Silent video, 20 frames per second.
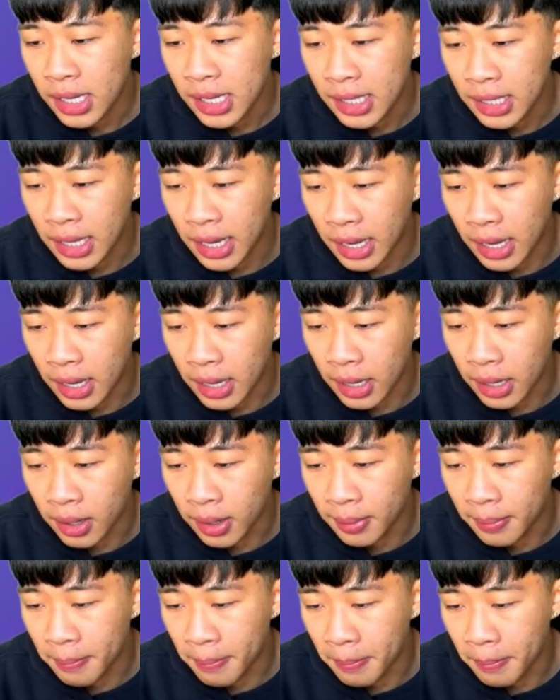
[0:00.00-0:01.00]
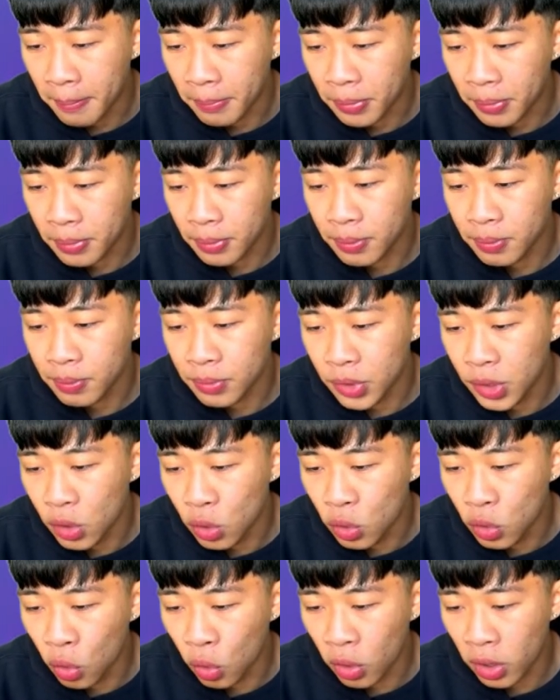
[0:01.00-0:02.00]

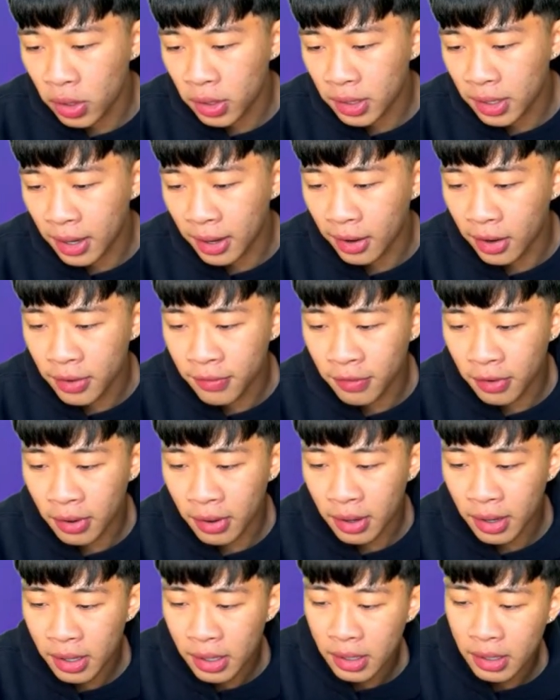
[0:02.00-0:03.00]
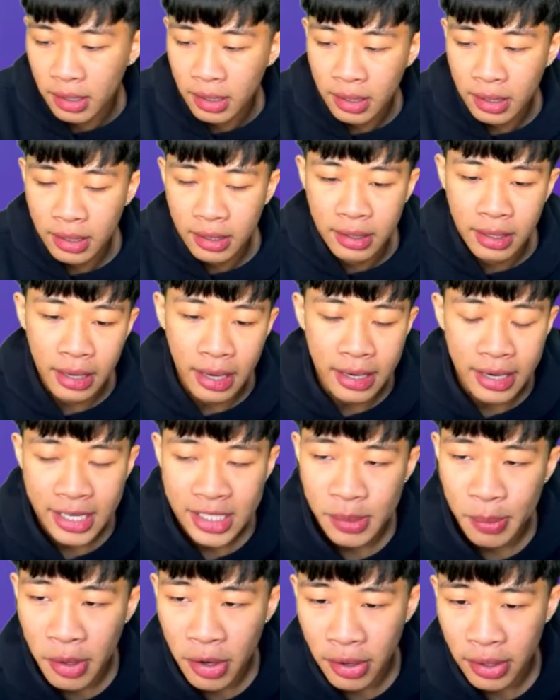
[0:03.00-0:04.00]
no Gordon, Kluivert, and
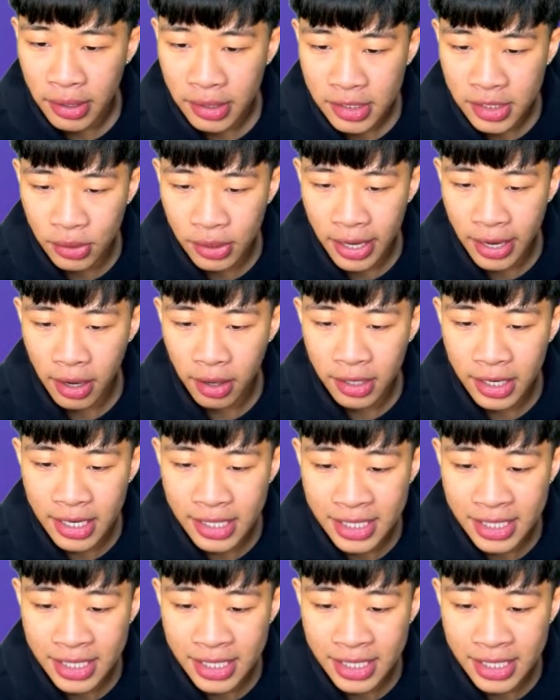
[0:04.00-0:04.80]
that's about it. So yeah, on this